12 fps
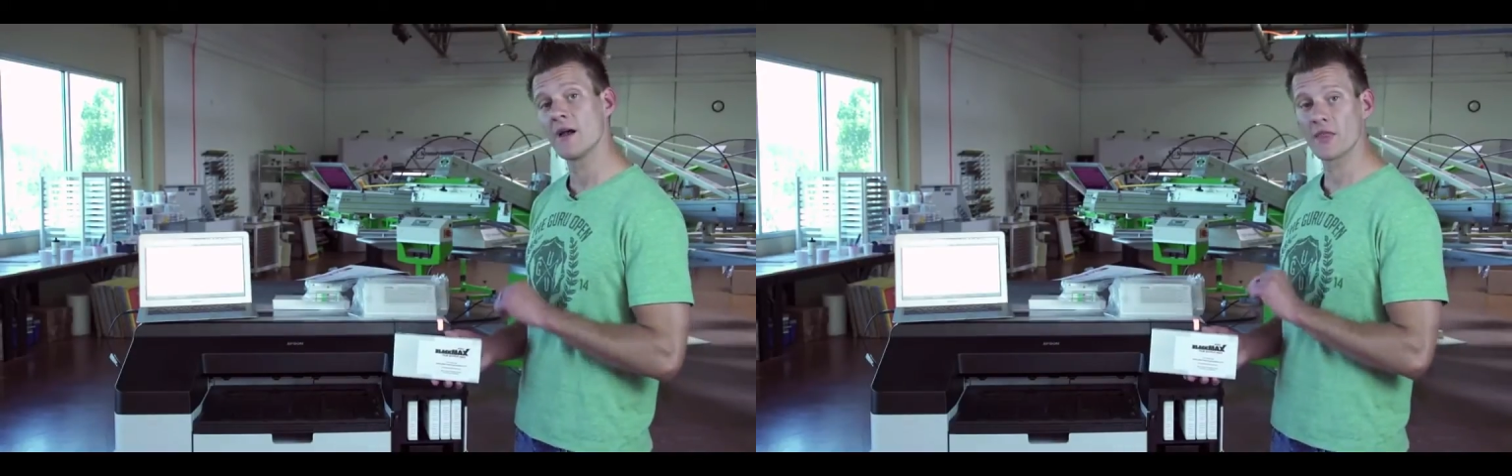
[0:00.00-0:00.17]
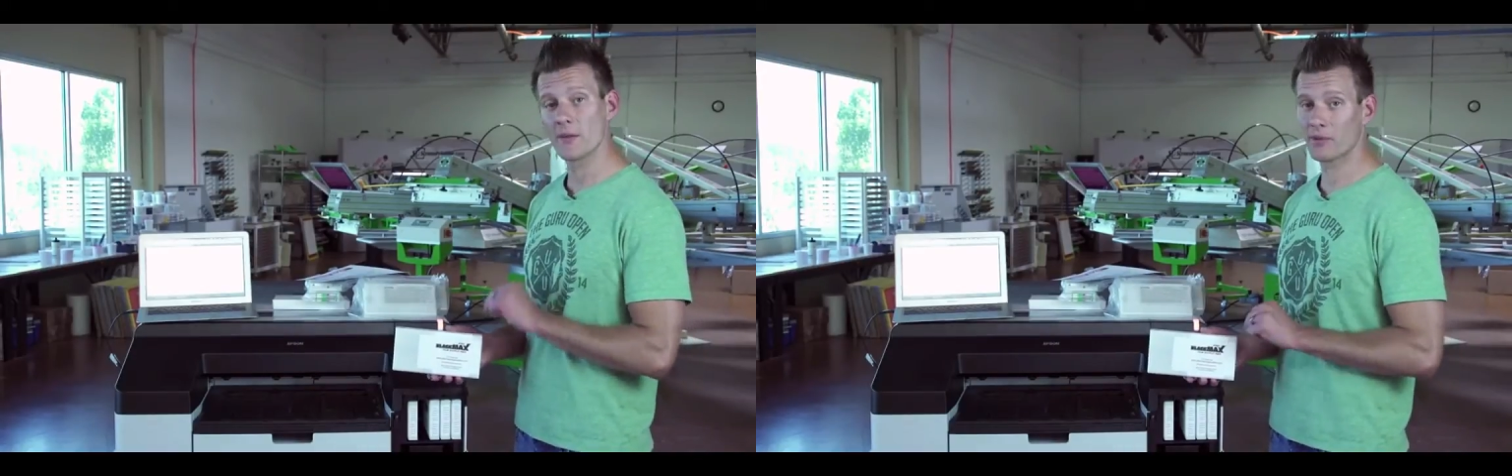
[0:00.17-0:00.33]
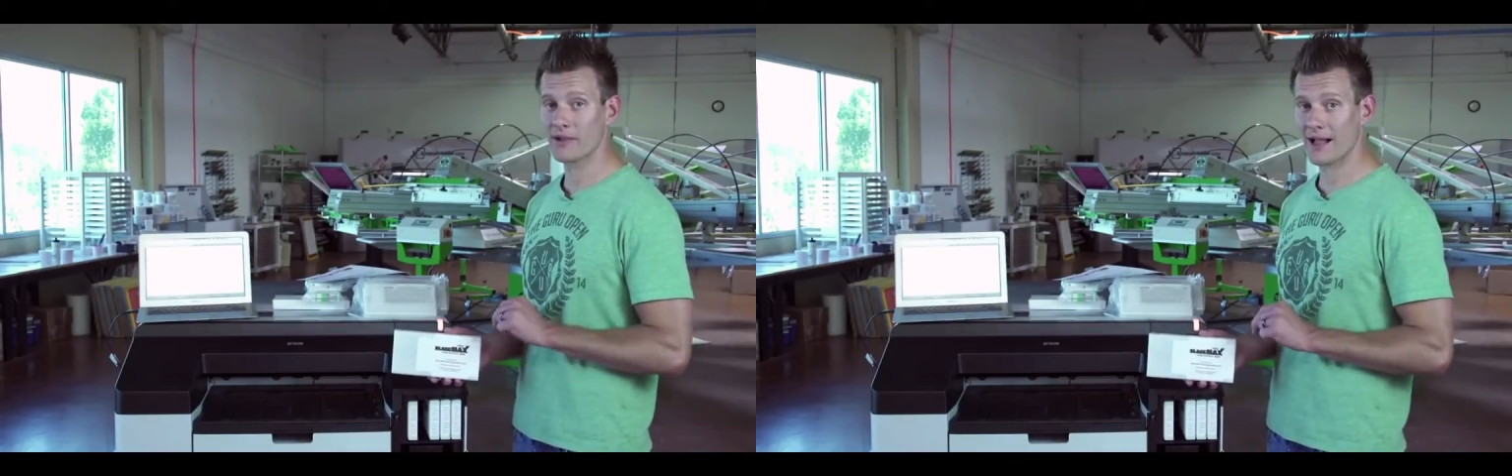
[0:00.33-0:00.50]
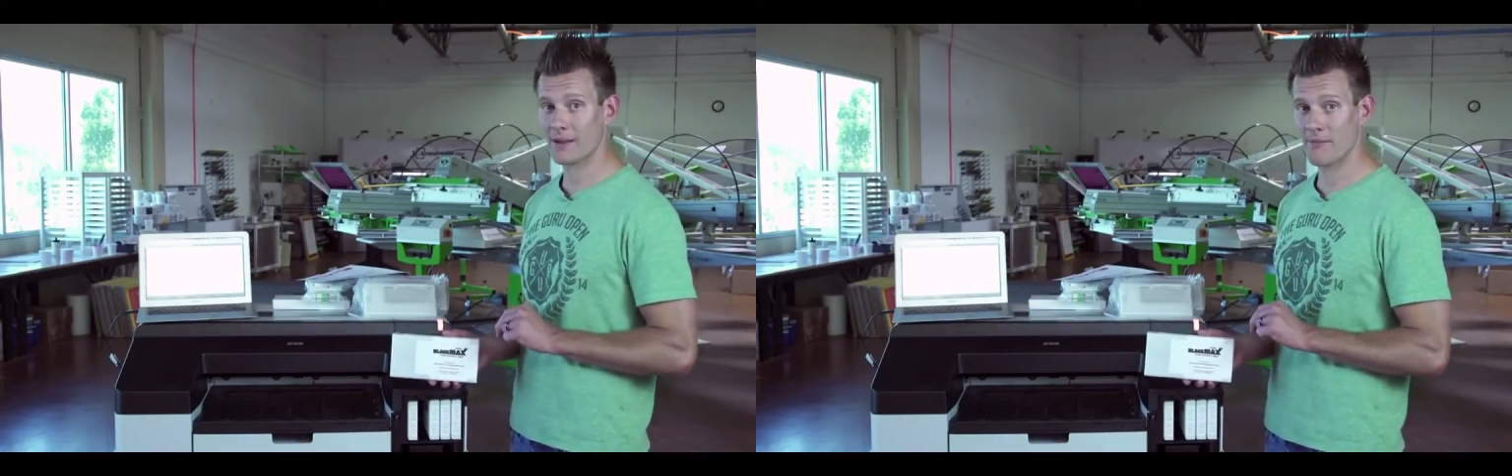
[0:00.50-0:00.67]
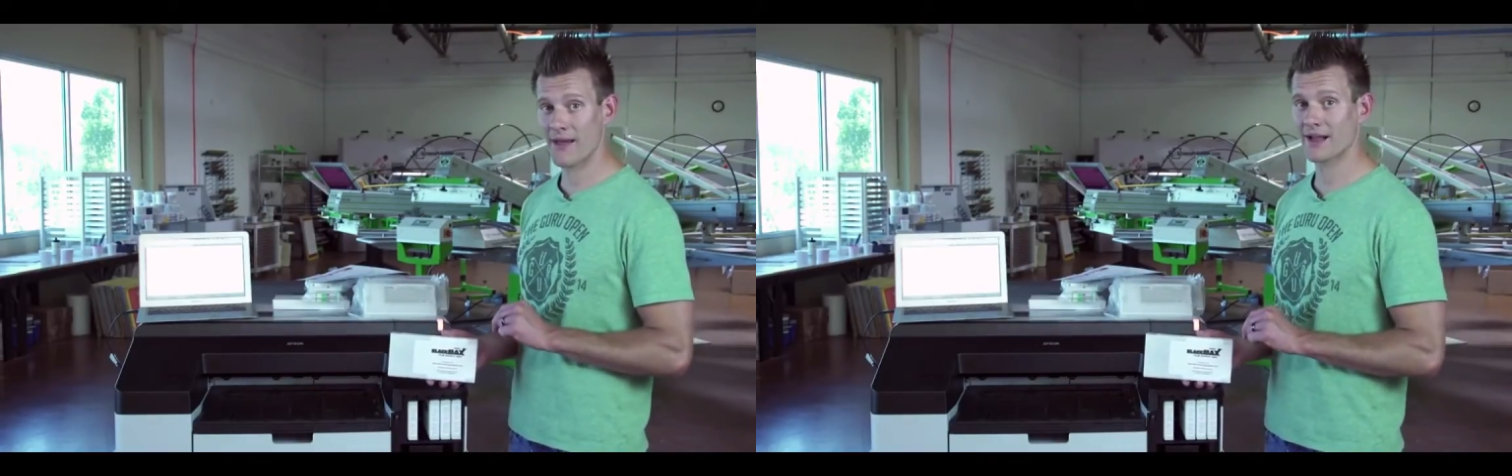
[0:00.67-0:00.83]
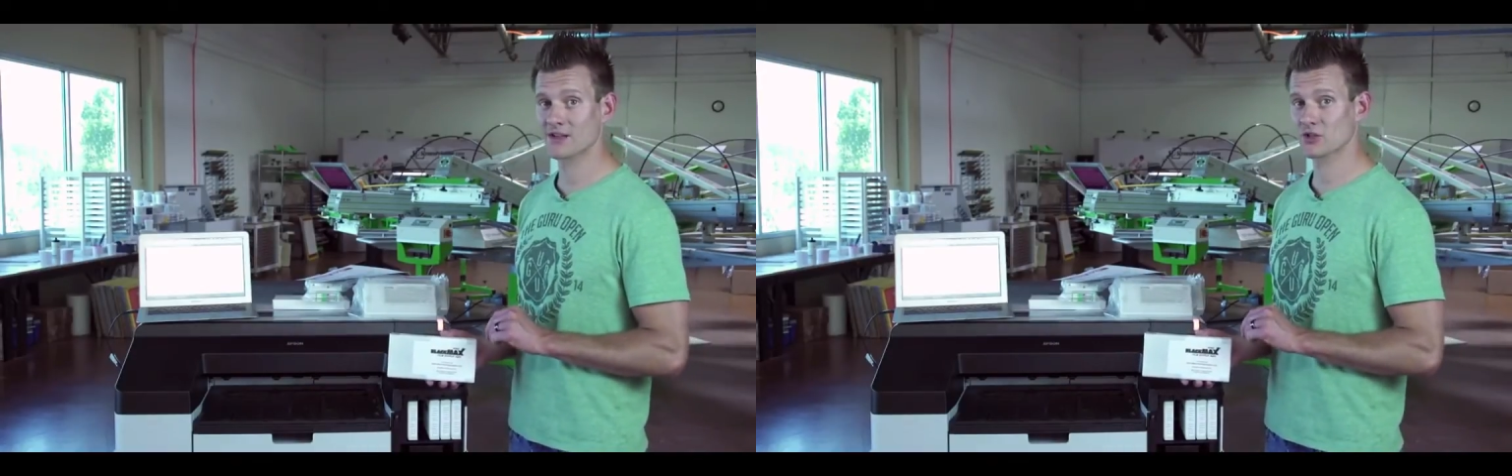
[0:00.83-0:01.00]
the
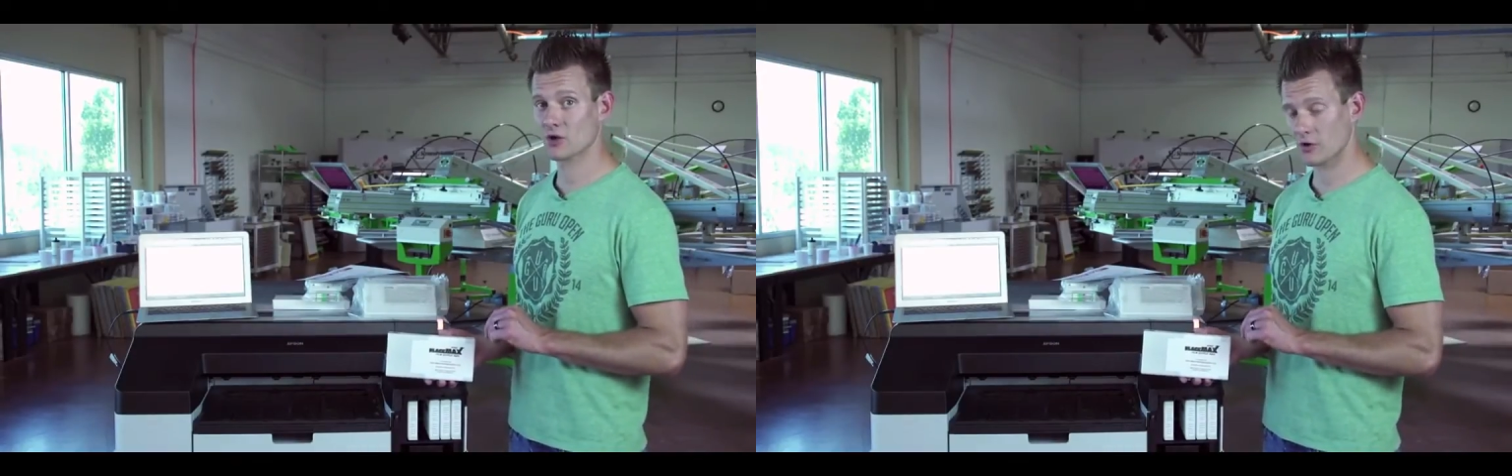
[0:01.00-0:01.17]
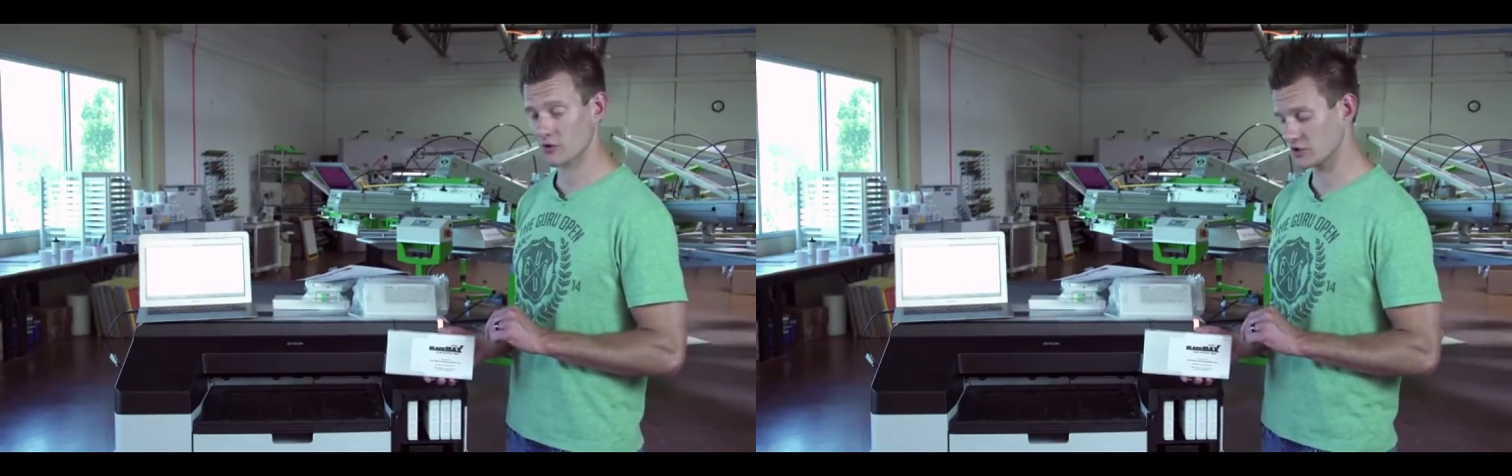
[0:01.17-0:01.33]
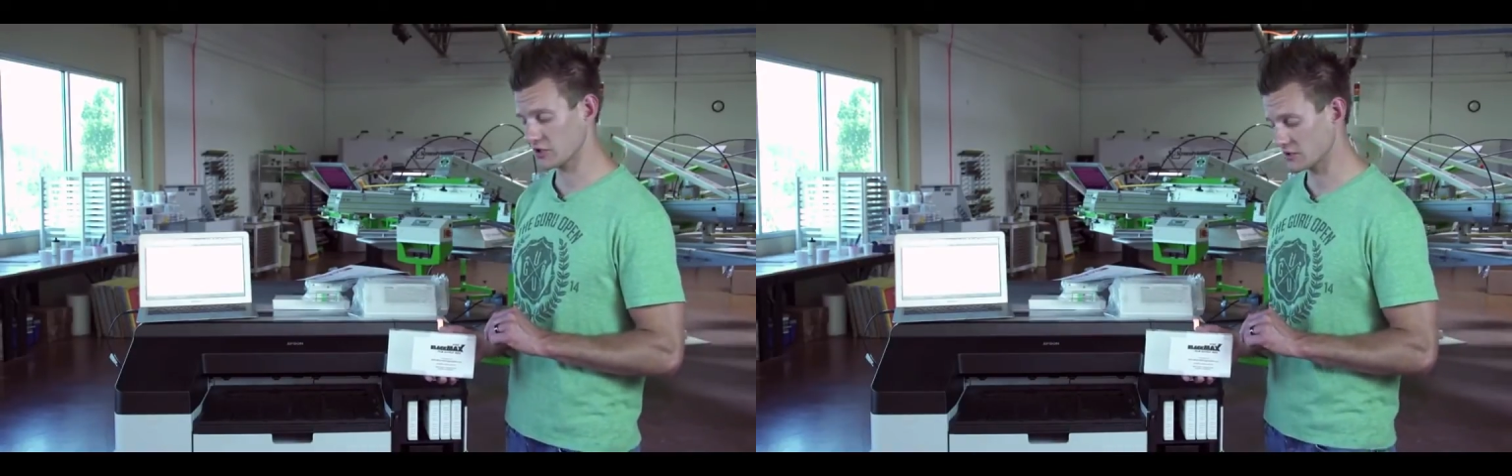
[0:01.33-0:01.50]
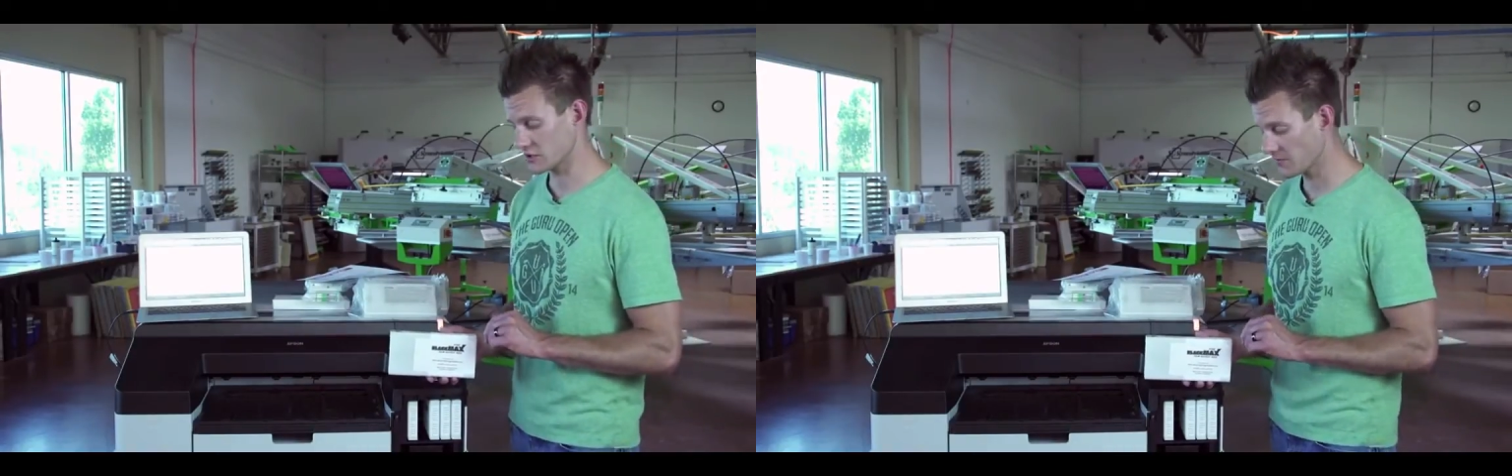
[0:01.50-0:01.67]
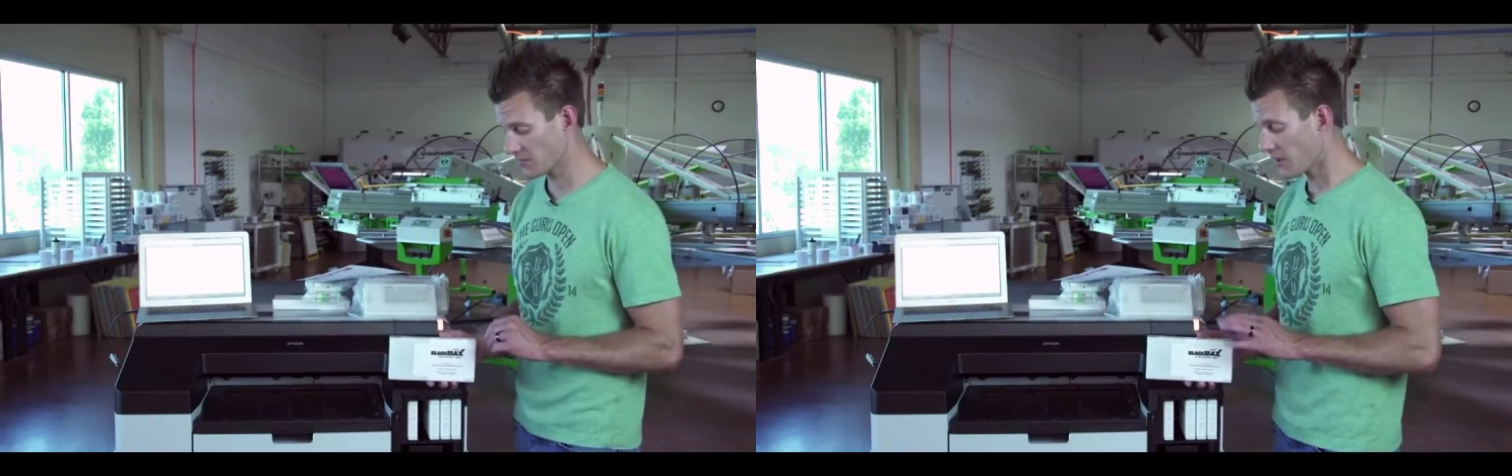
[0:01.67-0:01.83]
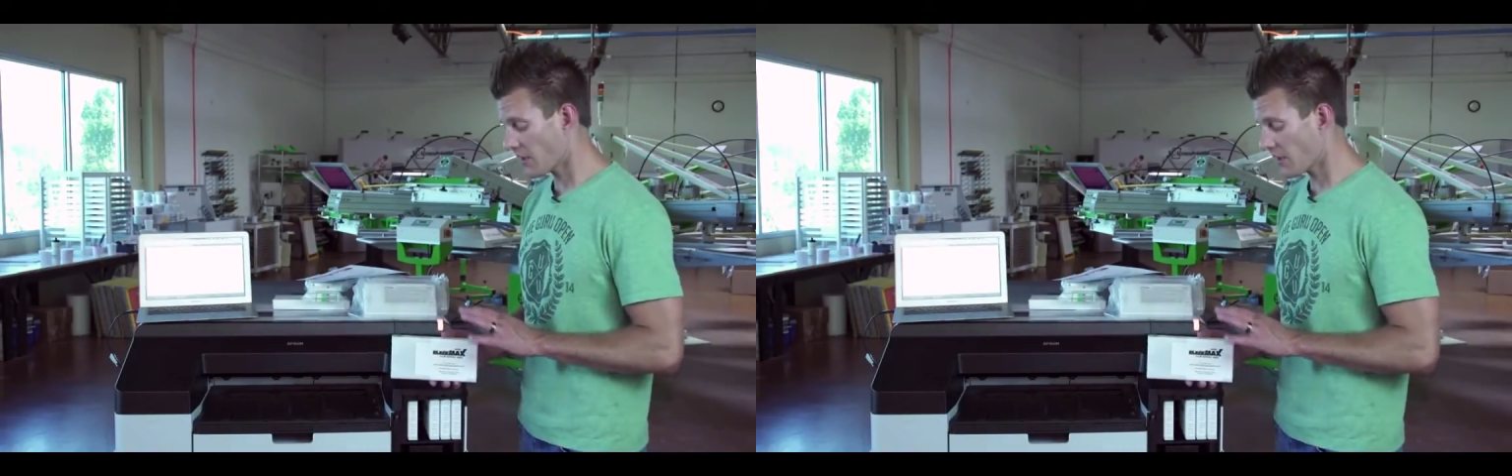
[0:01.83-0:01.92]
BlackMax cartridges.